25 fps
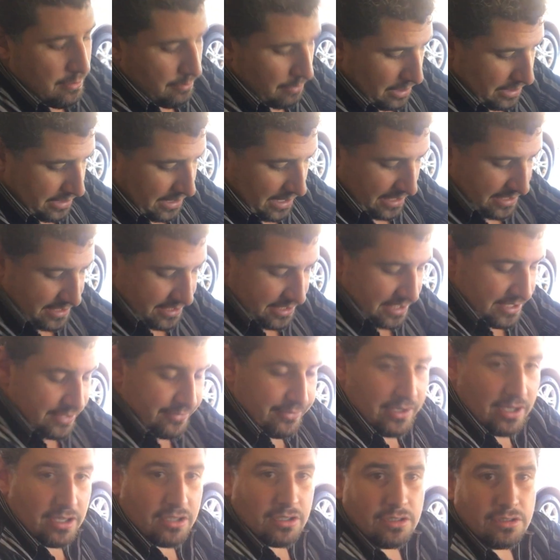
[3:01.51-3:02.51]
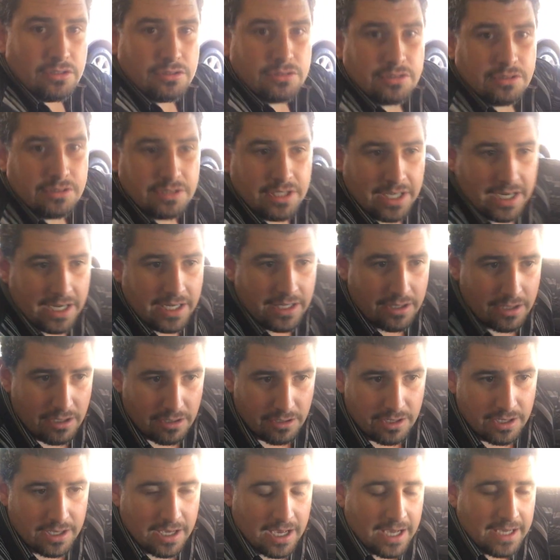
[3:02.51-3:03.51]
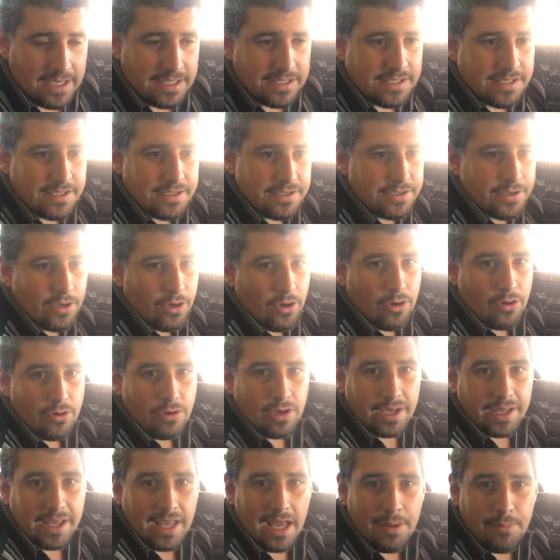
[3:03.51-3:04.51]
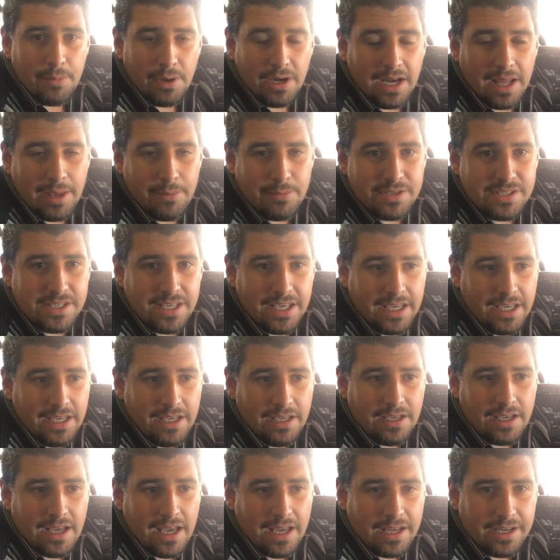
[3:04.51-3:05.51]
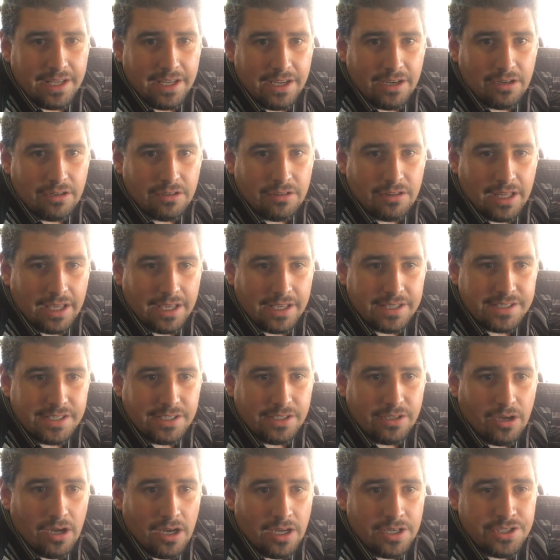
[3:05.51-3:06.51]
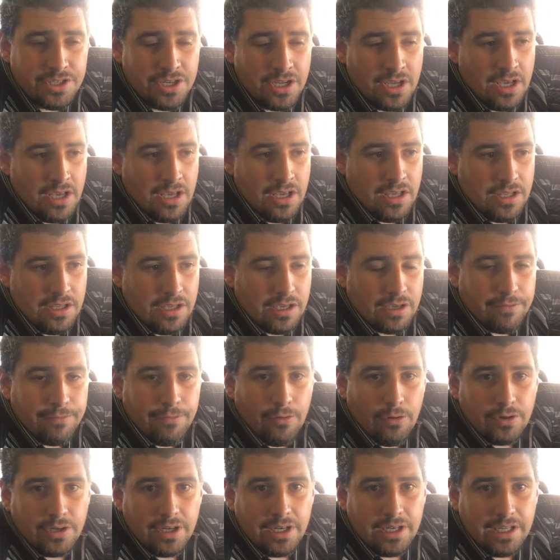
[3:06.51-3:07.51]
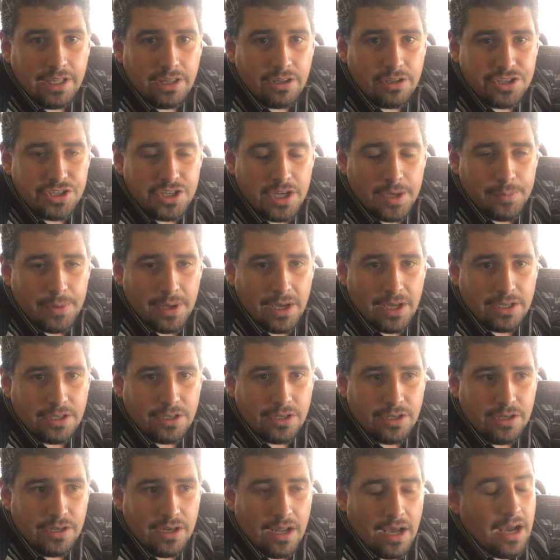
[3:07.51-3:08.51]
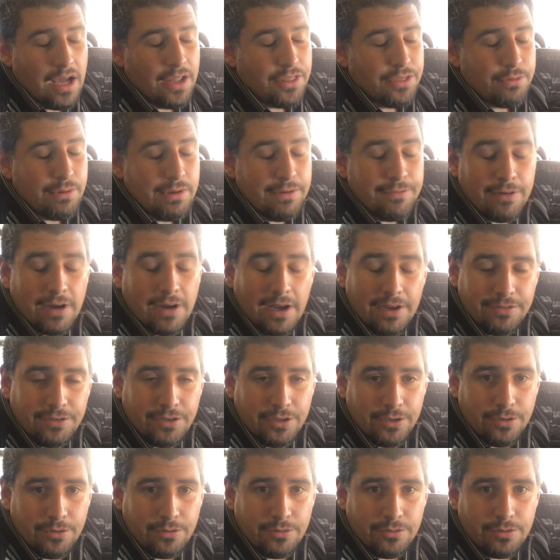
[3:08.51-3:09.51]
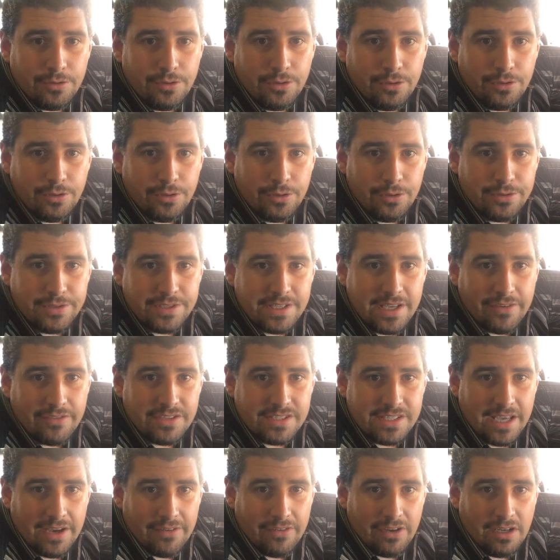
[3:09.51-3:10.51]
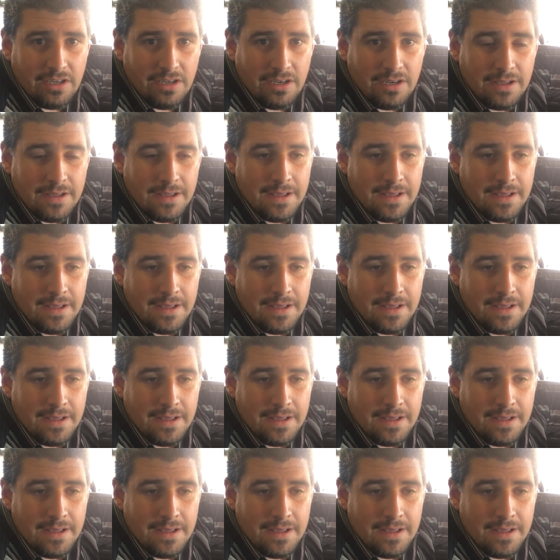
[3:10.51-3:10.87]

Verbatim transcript: But that's this vehicle today there, you guys. So again, my name is Guy here at Legacy Dodge. You can phone the dealership at 352-2277